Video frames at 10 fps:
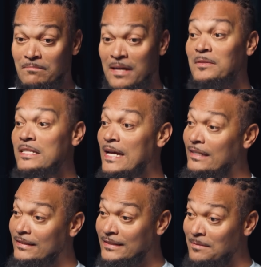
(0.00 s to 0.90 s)
Maybe he
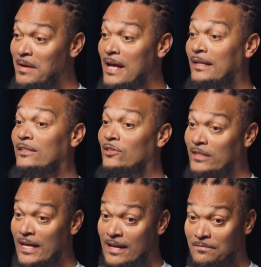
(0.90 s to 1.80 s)
had to sit back and
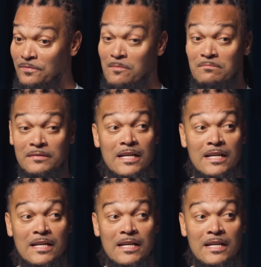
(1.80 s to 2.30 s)
look at it from